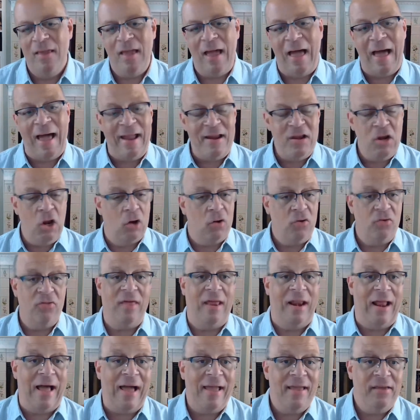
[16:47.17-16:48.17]
I know
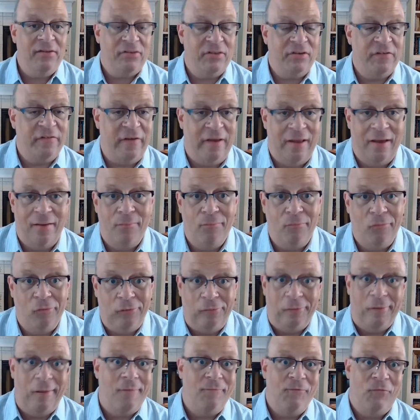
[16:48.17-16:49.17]
that I, as a GM,
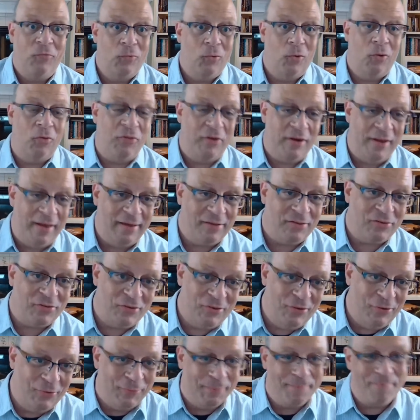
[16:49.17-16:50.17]
love to roll the dice
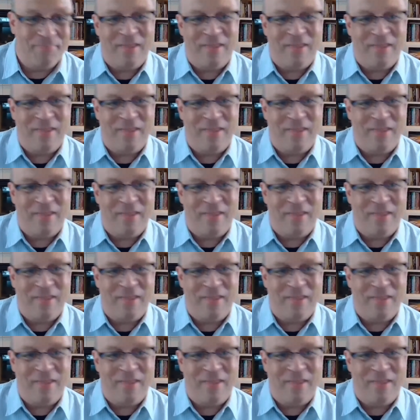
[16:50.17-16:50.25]
too.